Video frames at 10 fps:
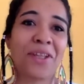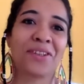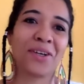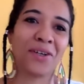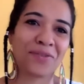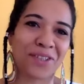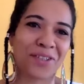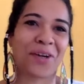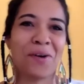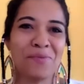that they often
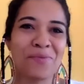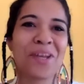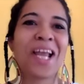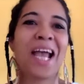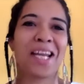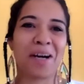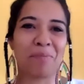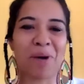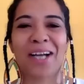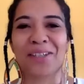come and are
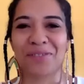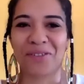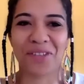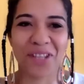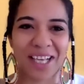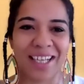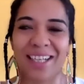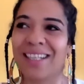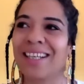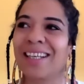part of everything. And I
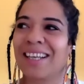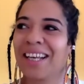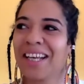think